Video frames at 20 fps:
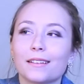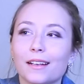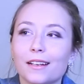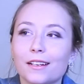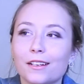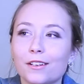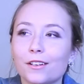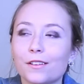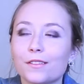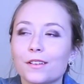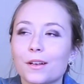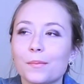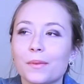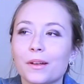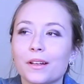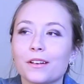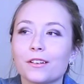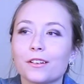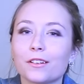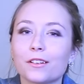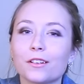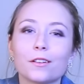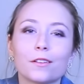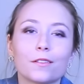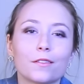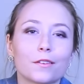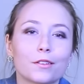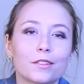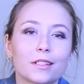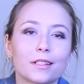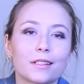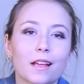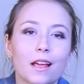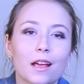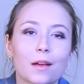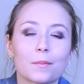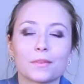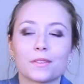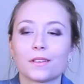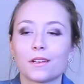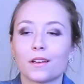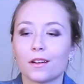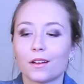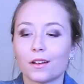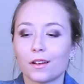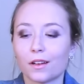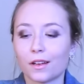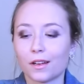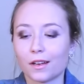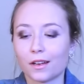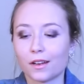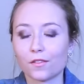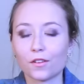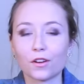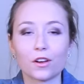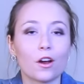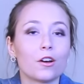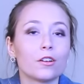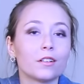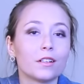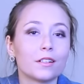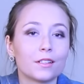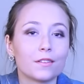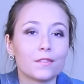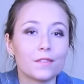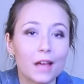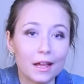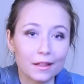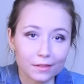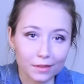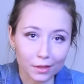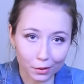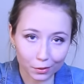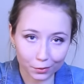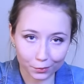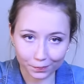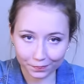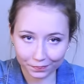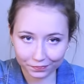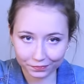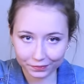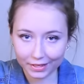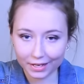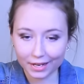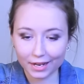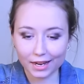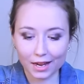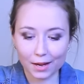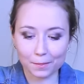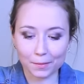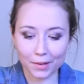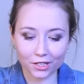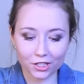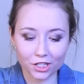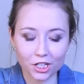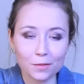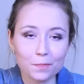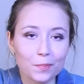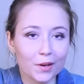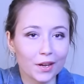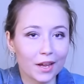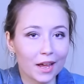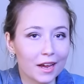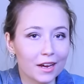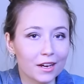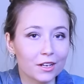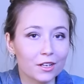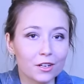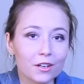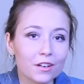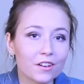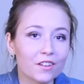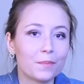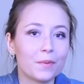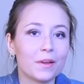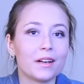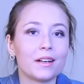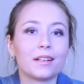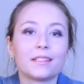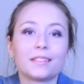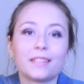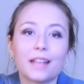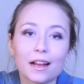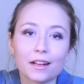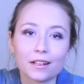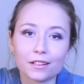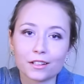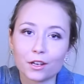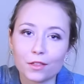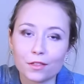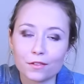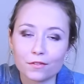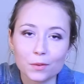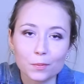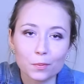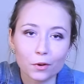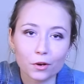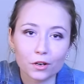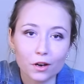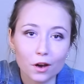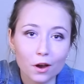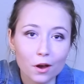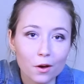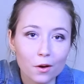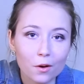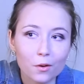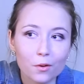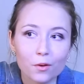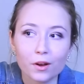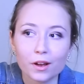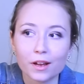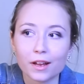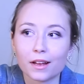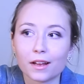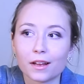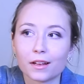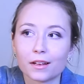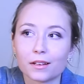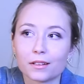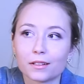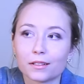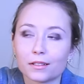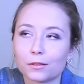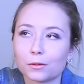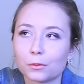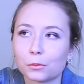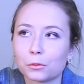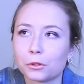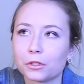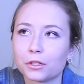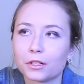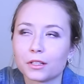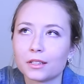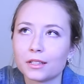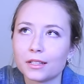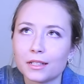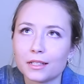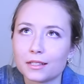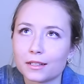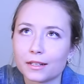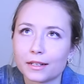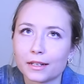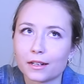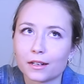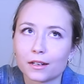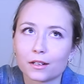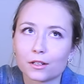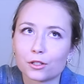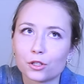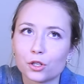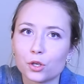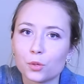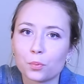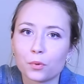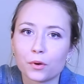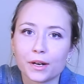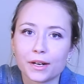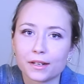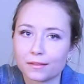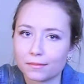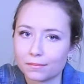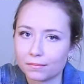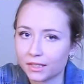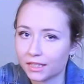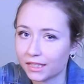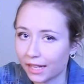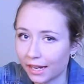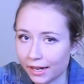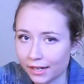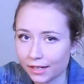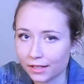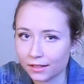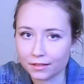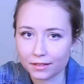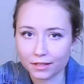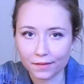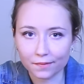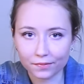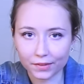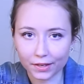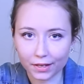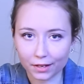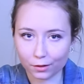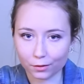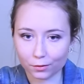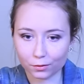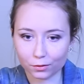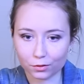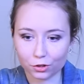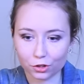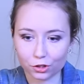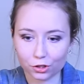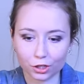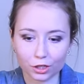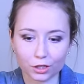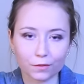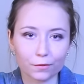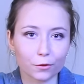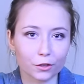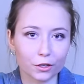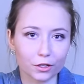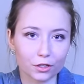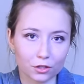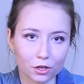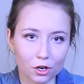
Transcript: I could have done better in all of those exams. Regardless of that though, my GPA could have been exactly 3.0 or at least like a 2.9 something just for this